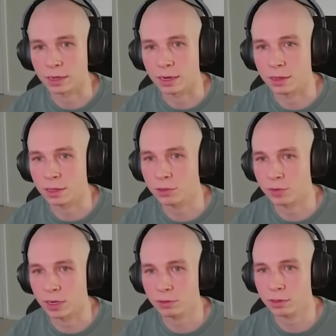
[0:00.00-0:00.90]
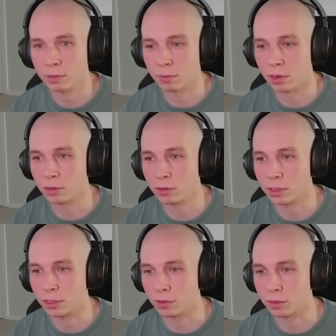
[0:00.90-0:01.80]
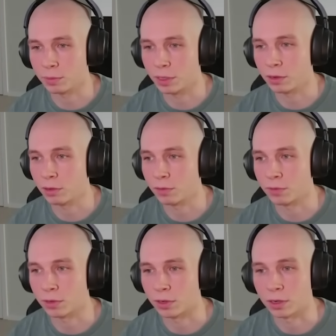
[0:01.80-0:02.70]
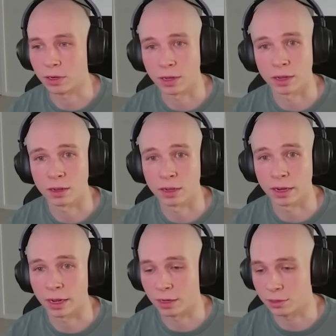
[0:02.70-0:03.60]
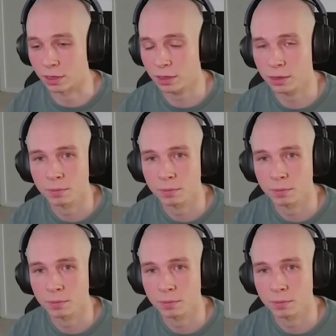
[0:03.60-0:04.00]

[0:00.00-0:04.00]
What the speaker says: in this round, Mongols is going to be going for an A exec.